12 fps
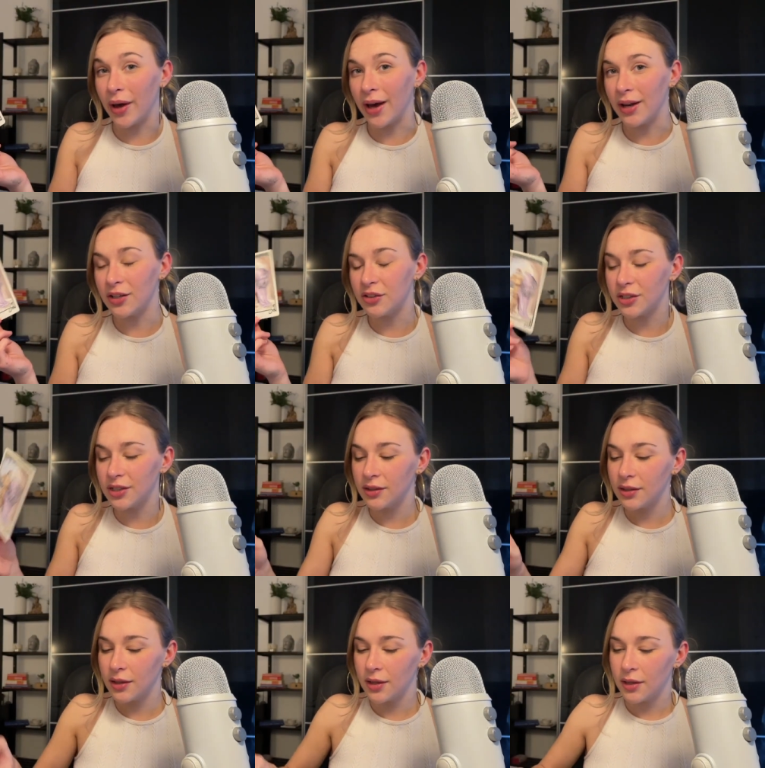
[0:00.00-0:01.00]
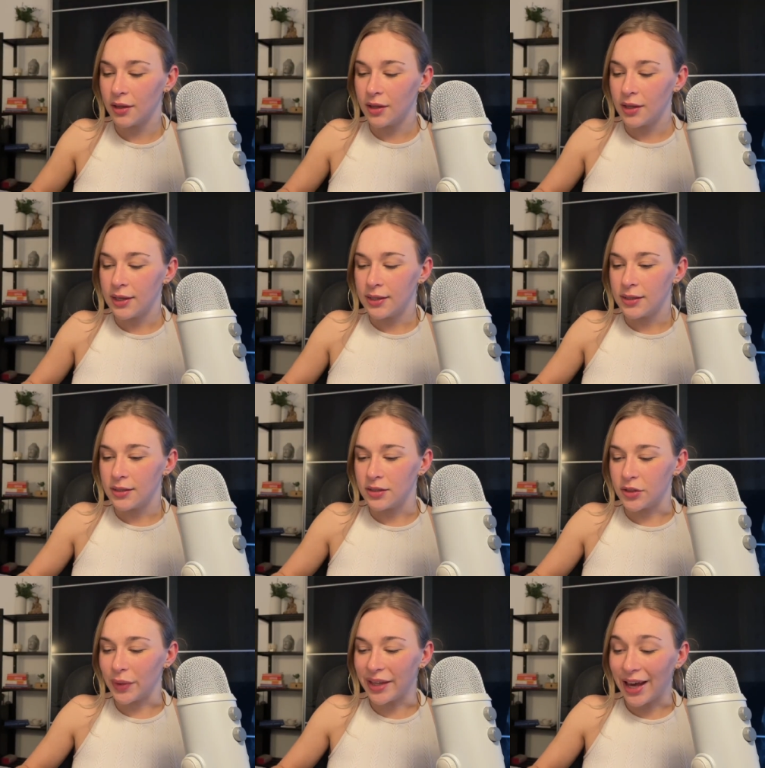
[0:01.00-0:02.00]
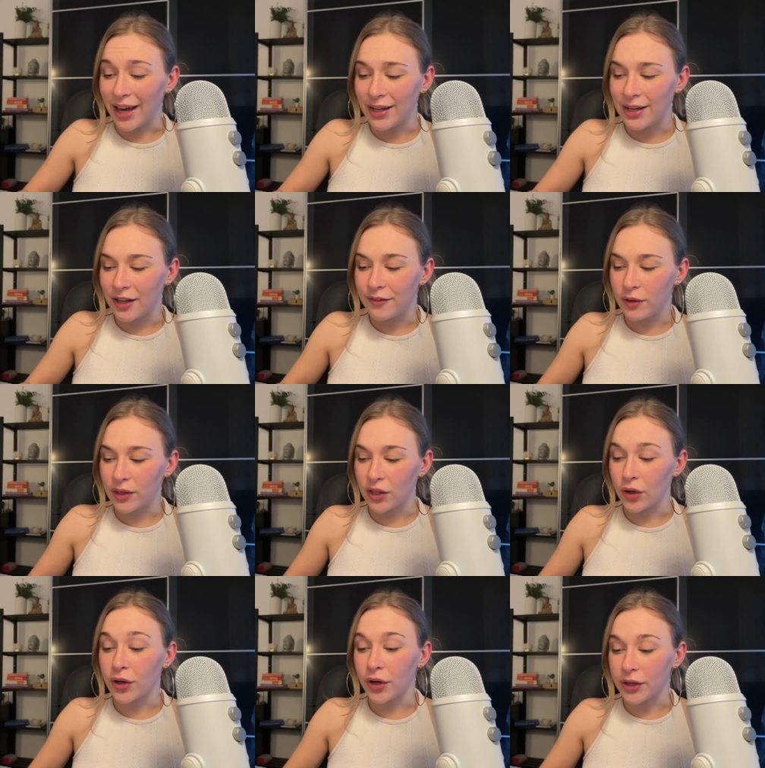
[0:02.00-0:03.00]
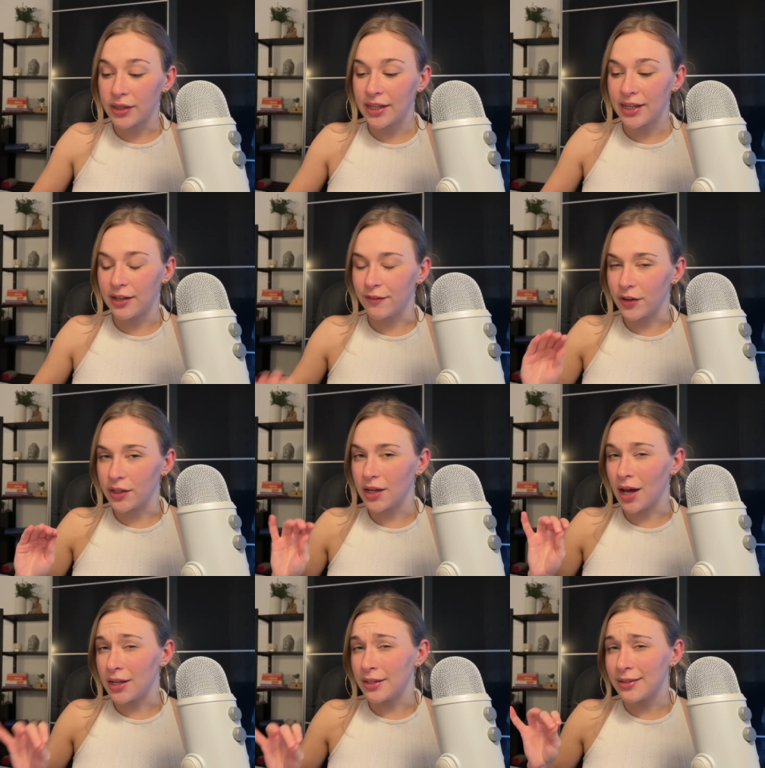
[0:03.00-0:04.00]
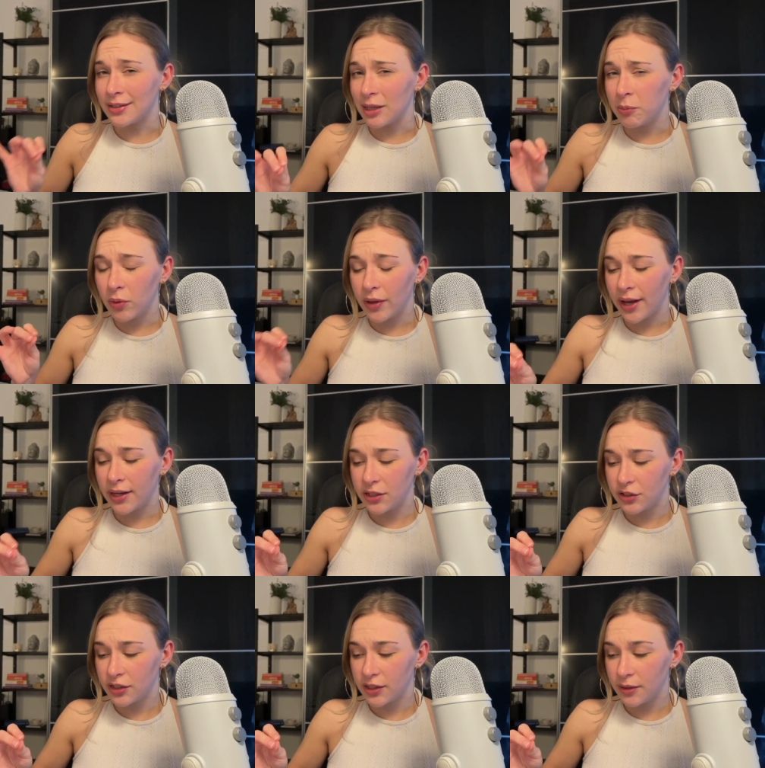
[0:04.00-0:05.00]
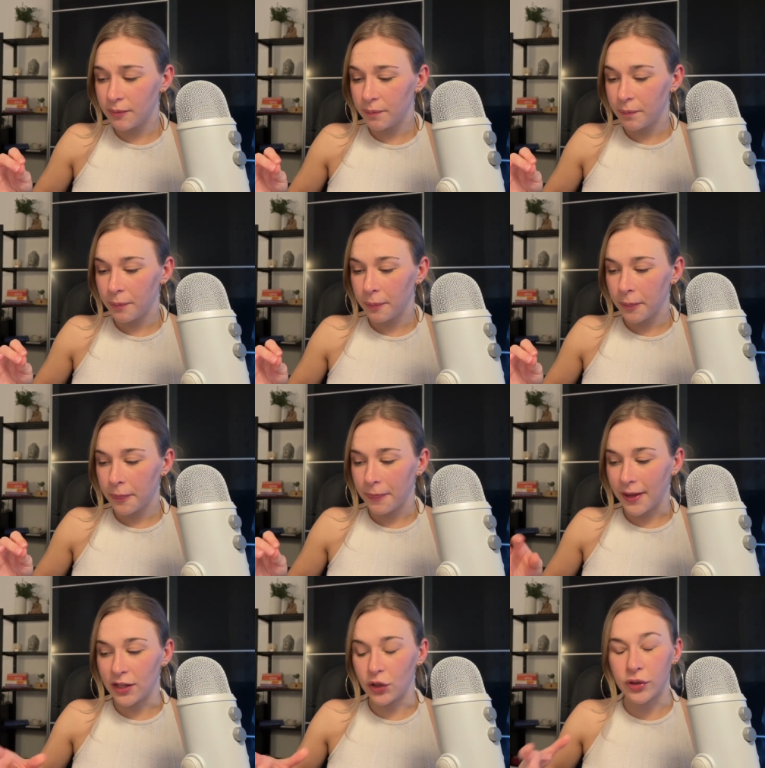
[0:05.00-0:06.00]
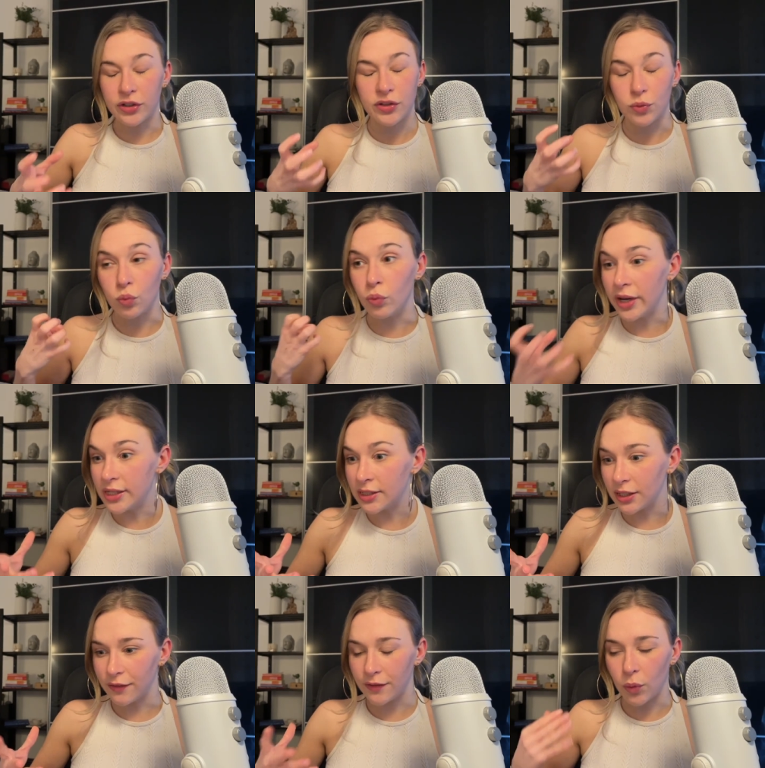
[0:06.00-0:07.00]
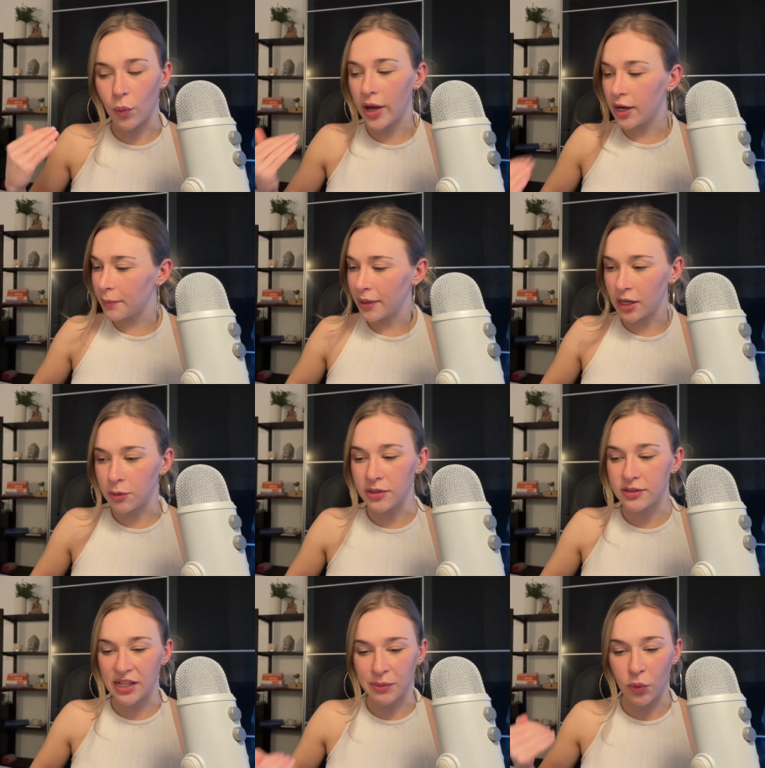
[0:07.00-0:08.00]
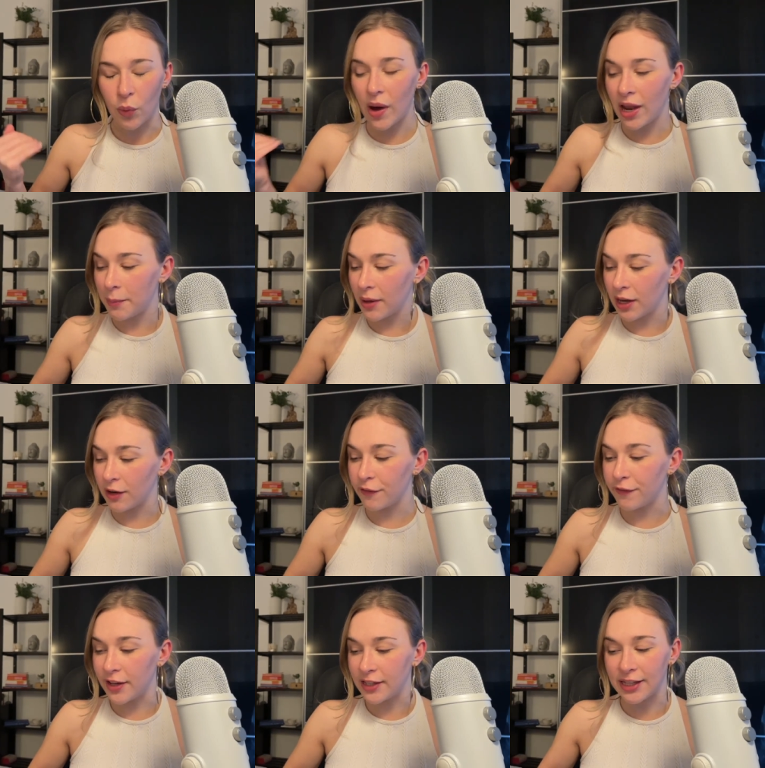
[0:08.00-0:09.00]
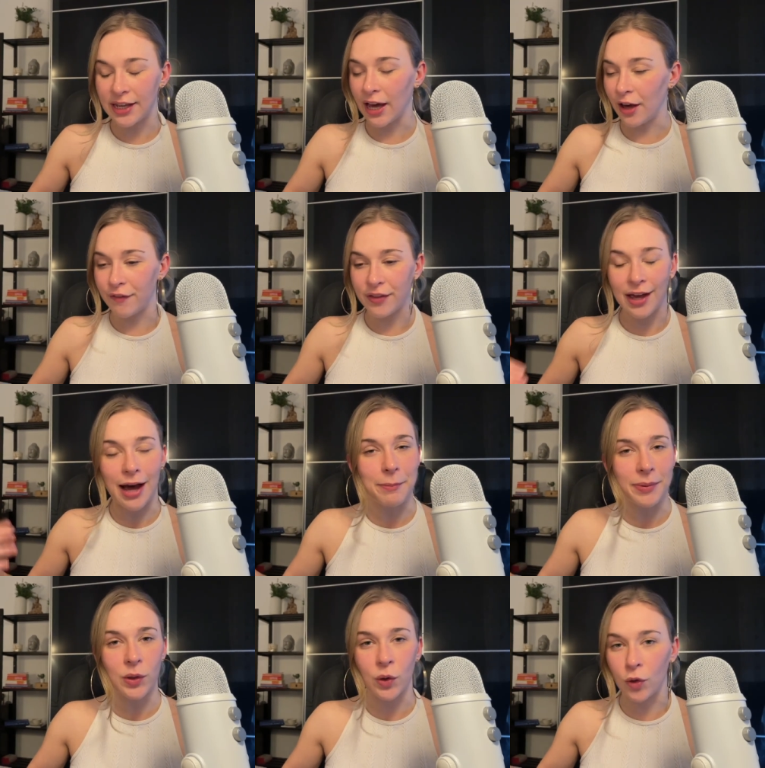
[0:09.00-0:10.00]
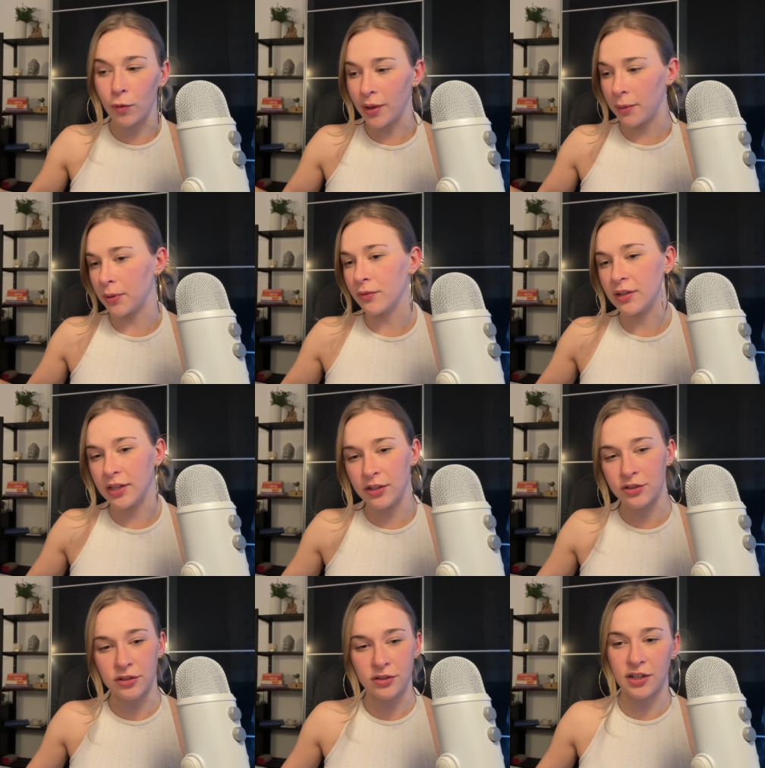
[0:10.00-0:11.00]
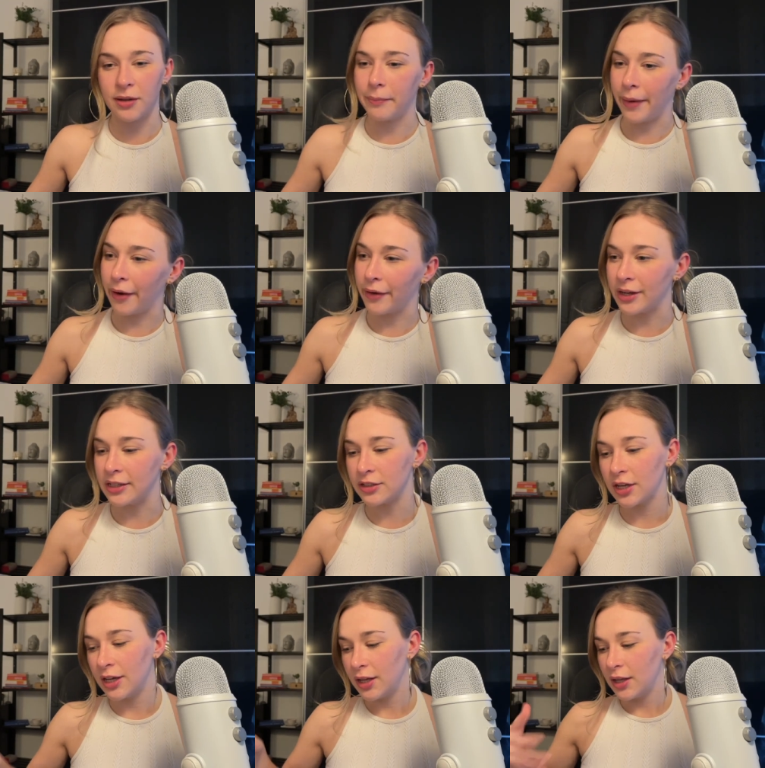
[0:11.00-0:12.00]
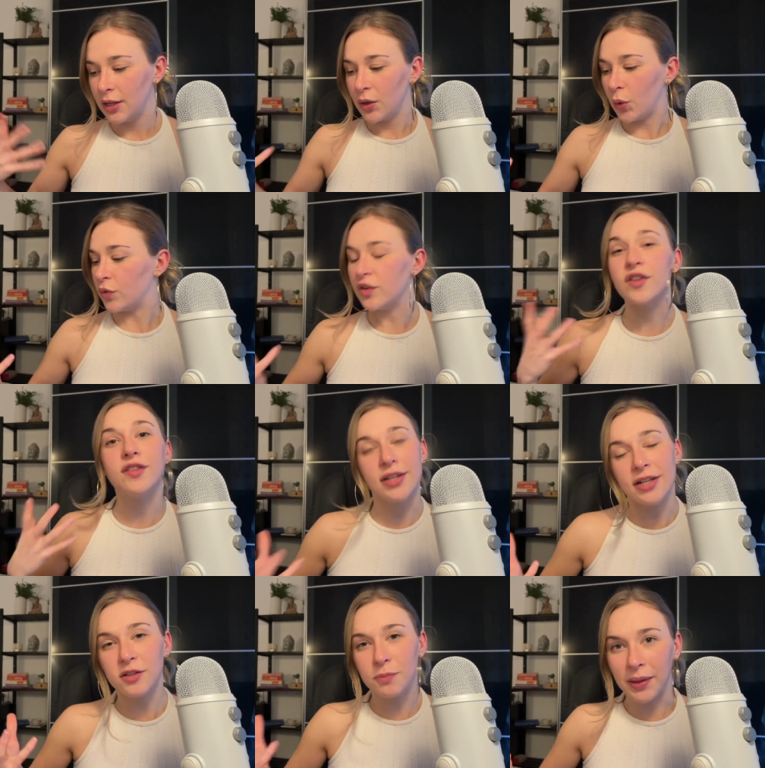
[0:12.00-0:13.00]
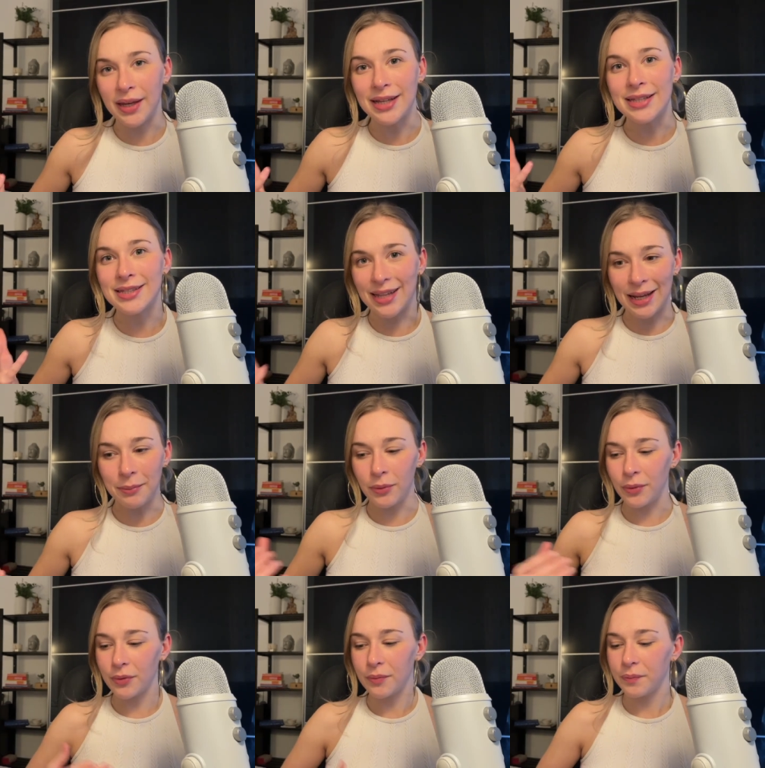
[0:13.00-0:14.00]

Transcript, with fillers: energy. So, again, I feel like you're currently in a very unstable energy and you're just waiting for when am I going to be stable? When am I going to finally have that happy home, happy relationship, marriage, or just things being stable?